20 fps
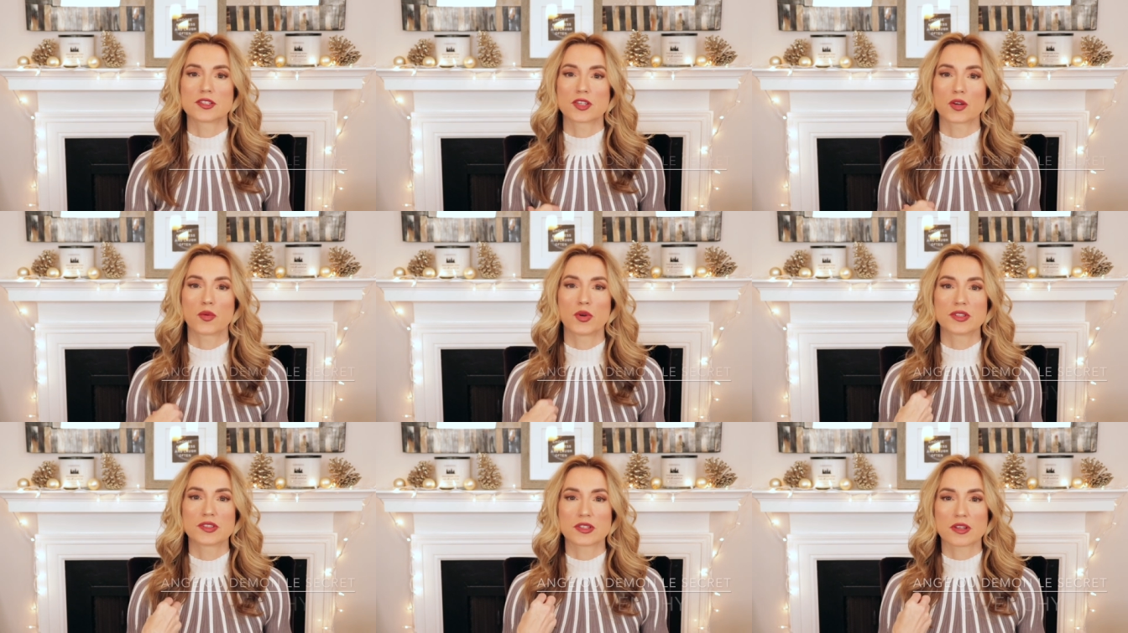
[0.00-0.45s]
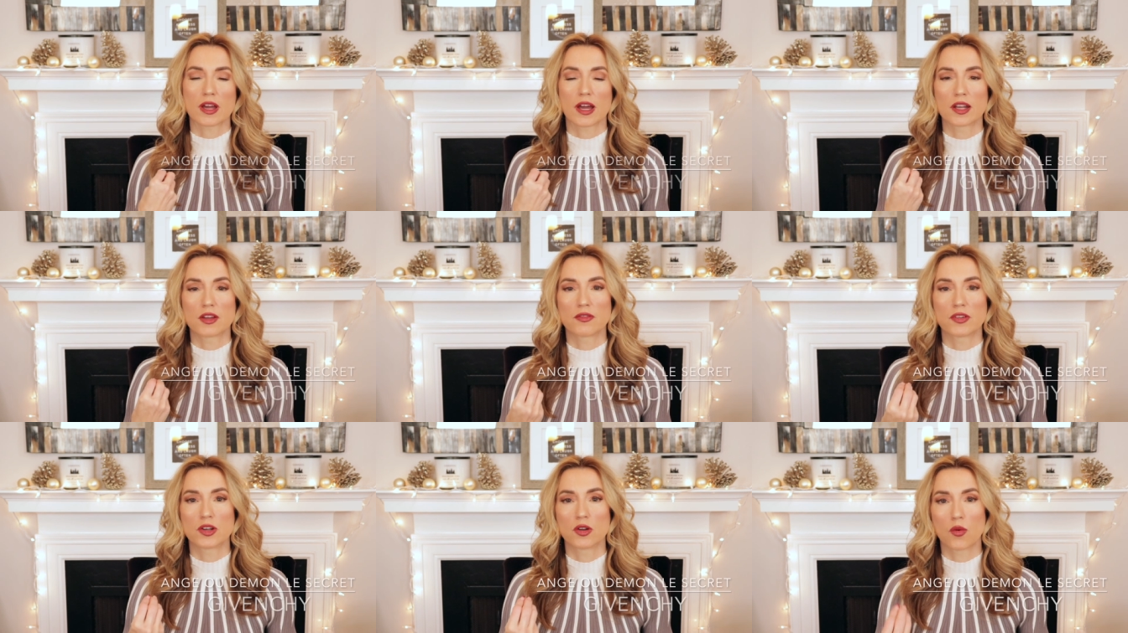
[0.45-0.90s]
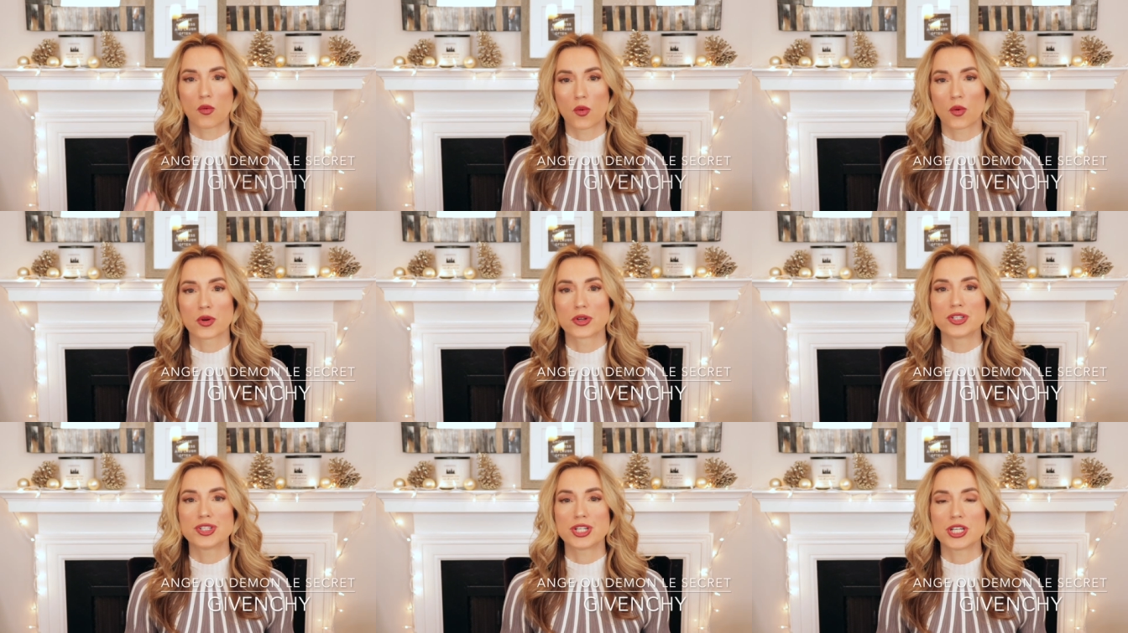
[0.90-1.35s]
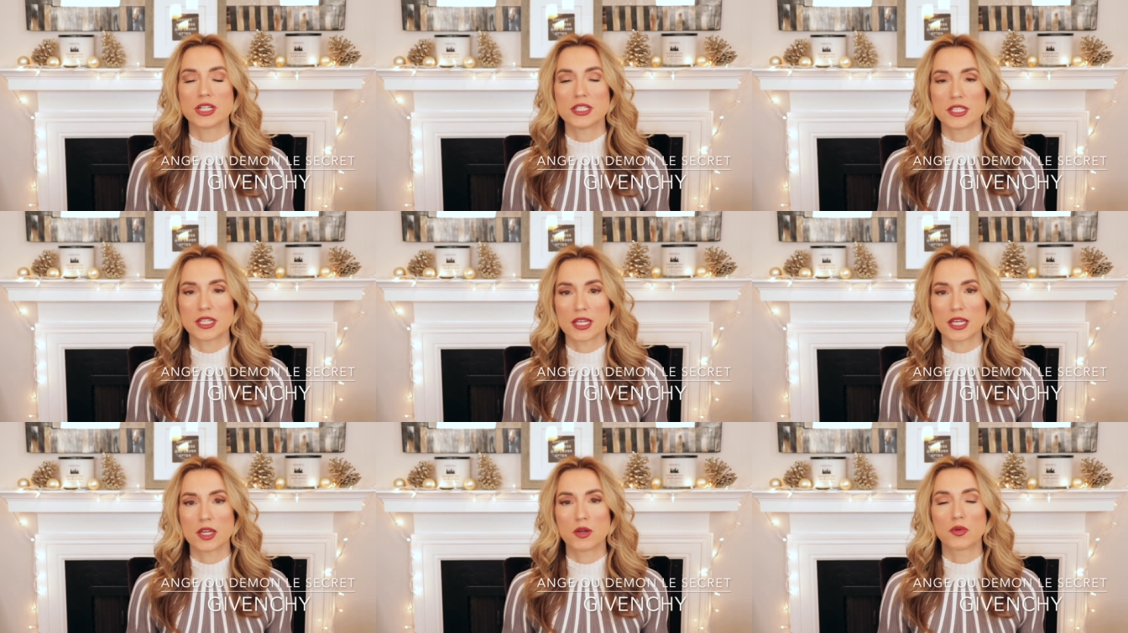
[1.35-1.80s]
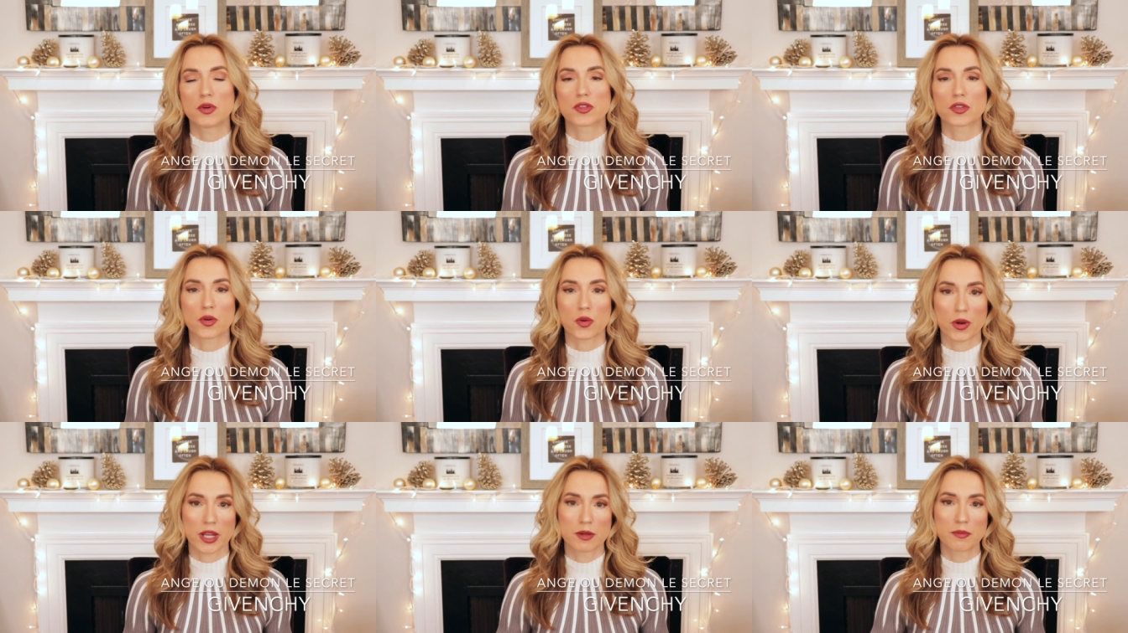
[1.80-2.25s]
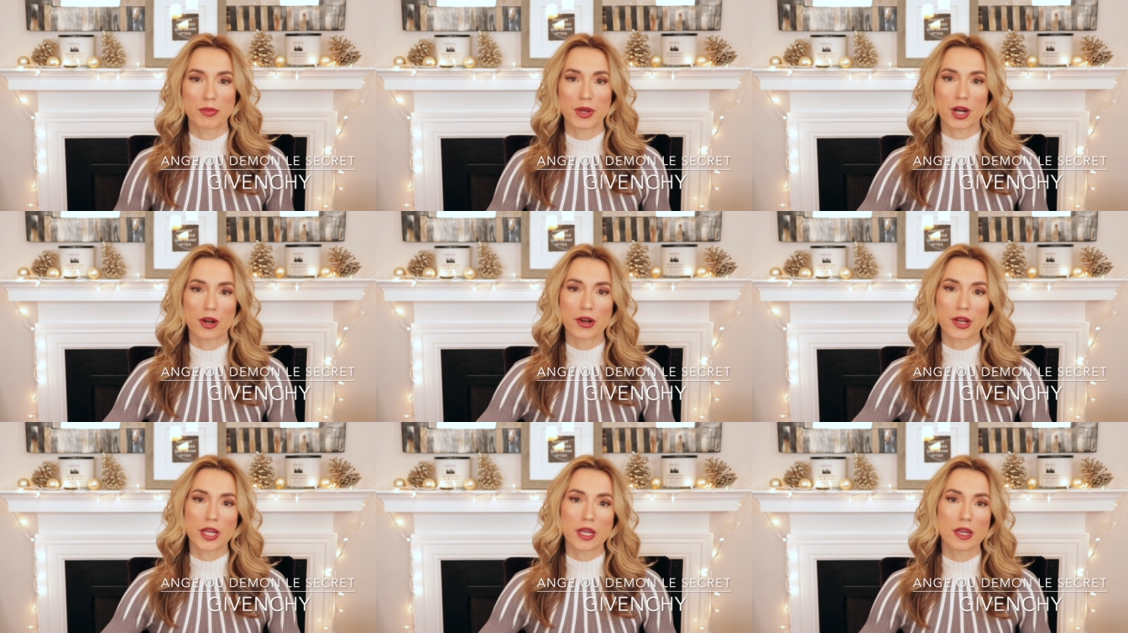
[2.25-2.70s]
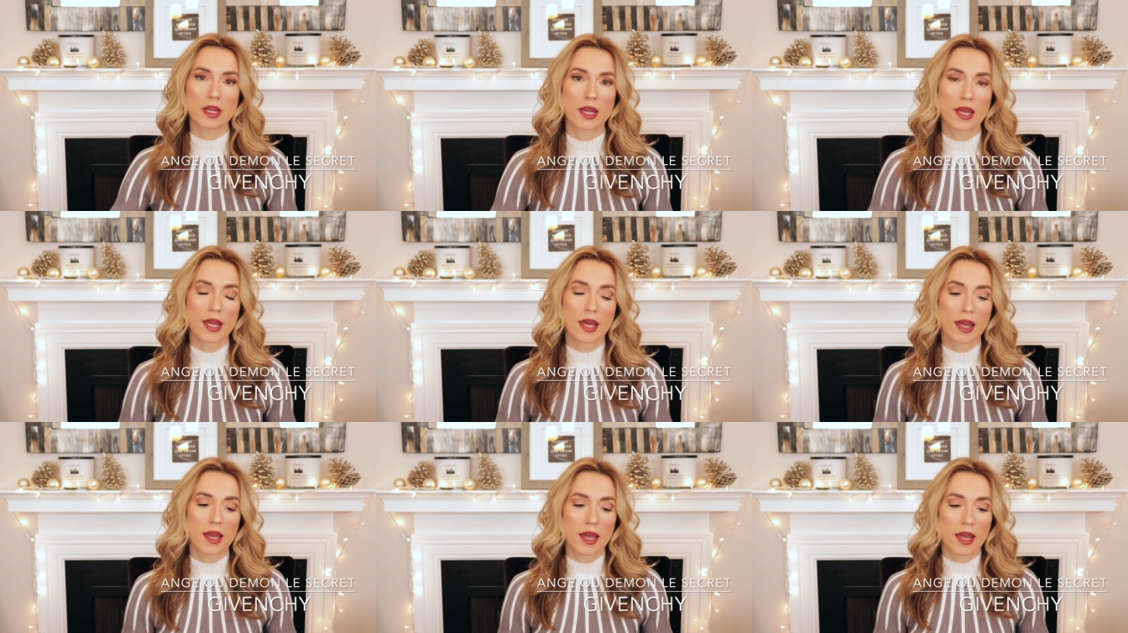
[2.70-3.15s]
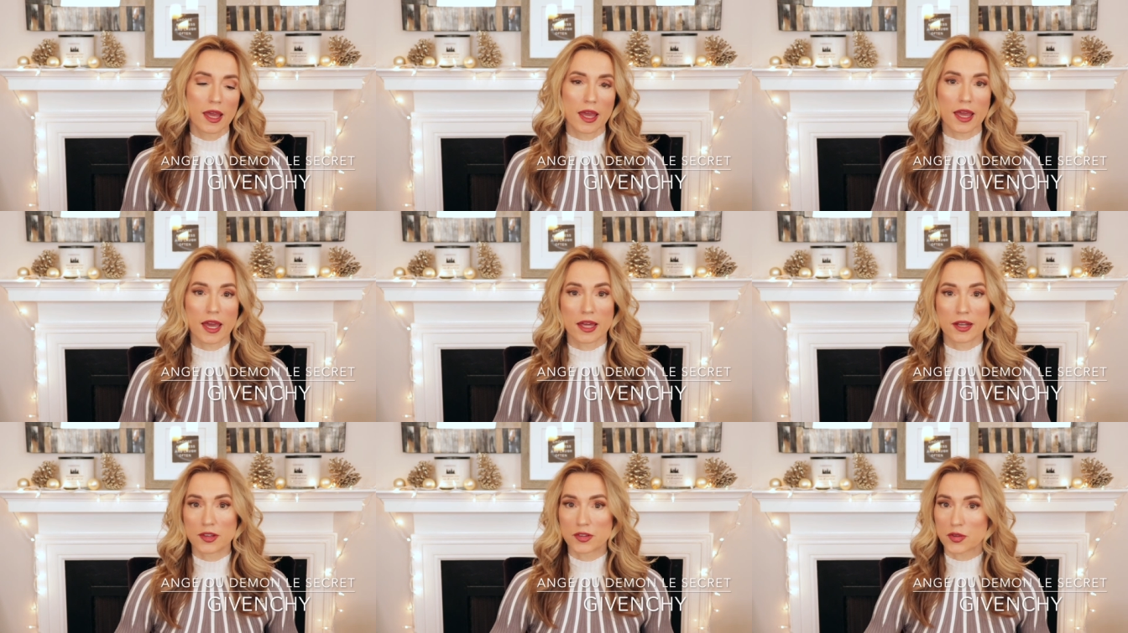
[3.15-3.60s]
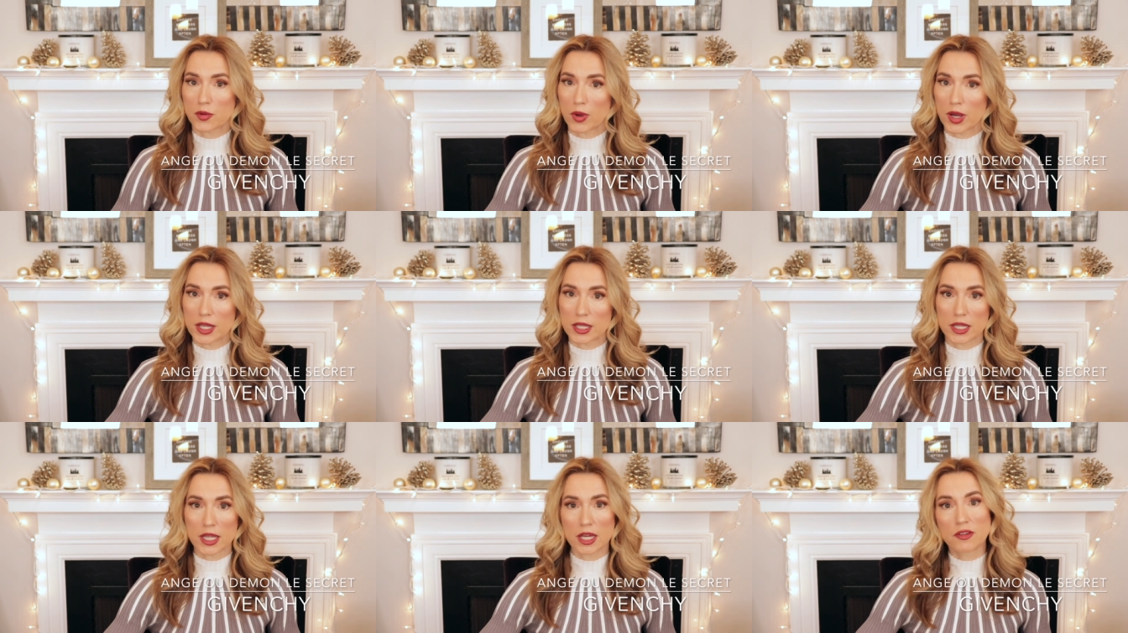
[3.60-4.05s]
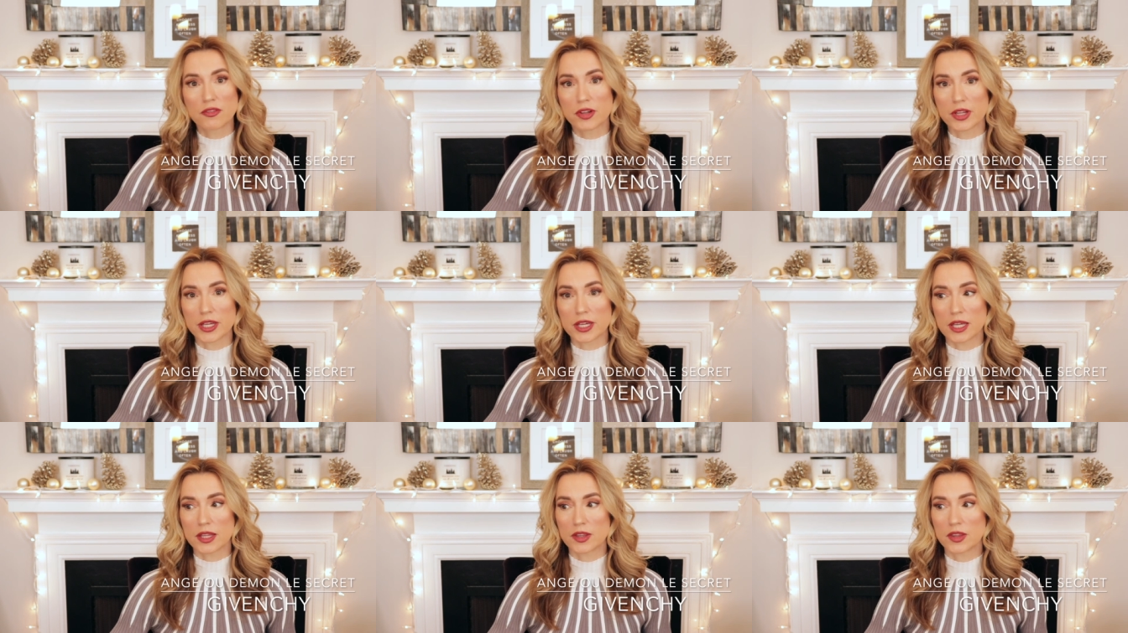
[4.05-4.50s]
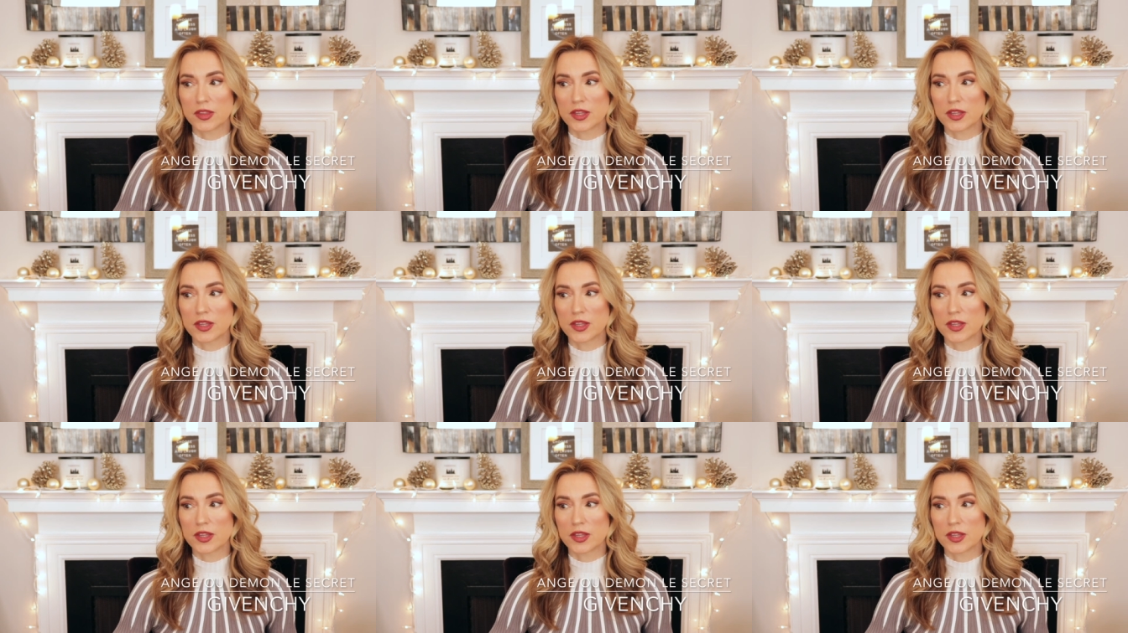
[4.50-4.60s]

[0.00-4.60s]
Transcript: So it's kind of an orangey tea with cranberry and it's quite lovely.